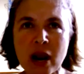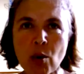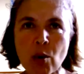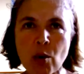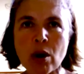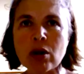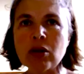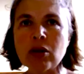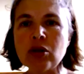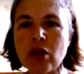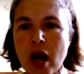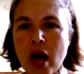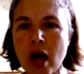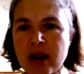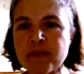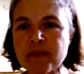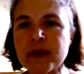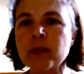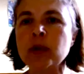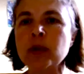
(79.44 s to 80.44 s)
there were a
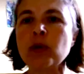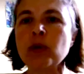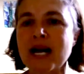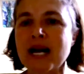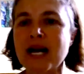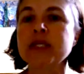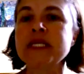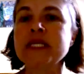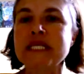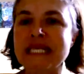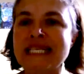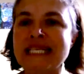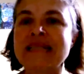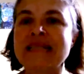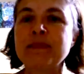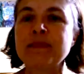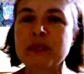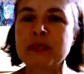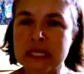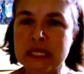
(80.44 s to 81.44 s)
lot of people who actually
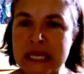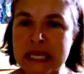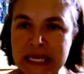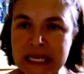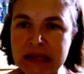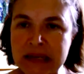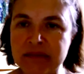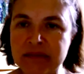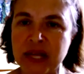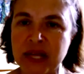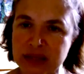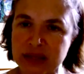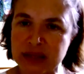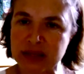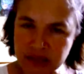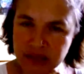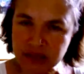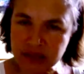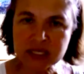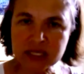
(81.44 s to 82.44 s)
didn't believe
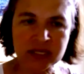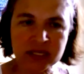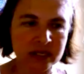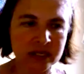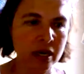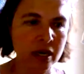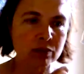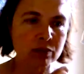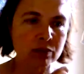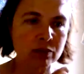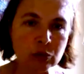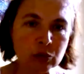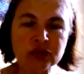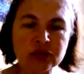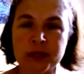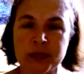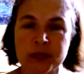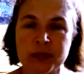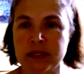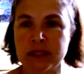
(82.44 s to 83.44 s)
that this
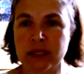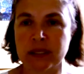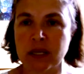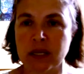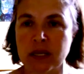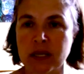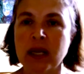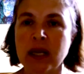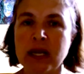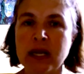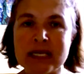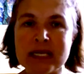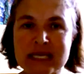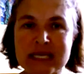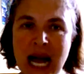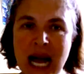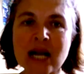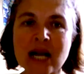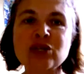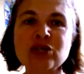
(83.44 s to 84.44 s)
movement
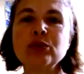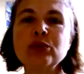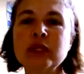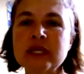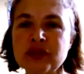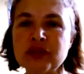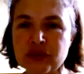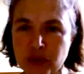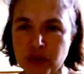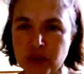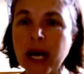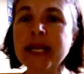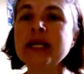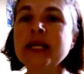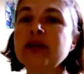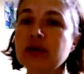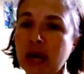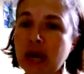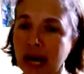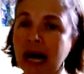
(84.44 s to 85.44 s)
is actually
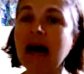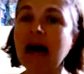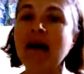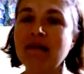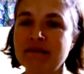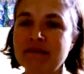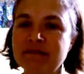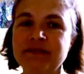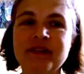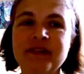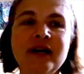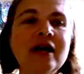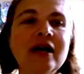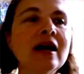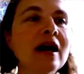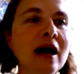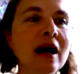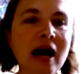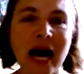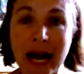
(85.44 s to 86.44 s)
trying to have
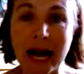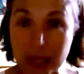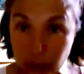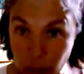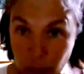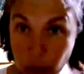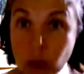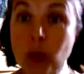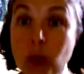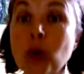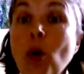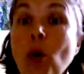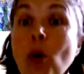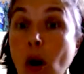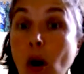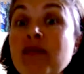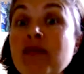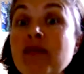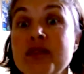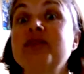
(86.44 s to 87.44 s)
a coup
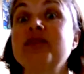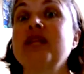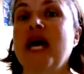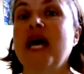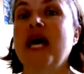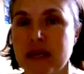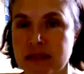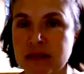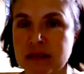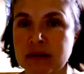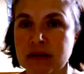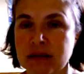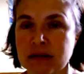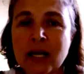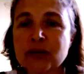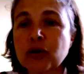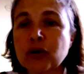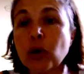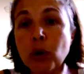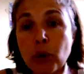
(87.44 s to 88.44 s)
over the state.
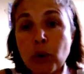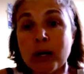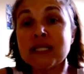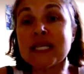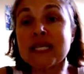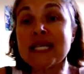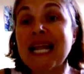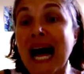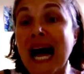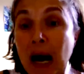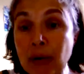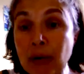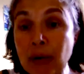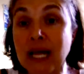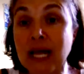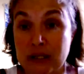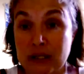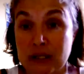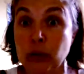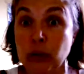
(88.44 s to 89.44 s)
So who has
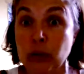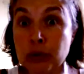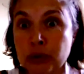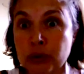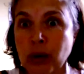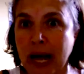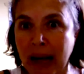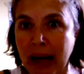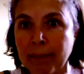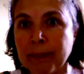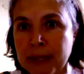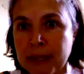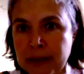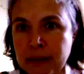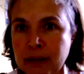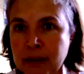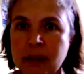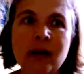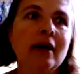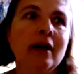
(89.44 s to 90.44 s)
allowed that coup to
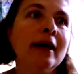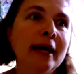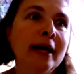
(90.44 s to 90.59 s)
happen?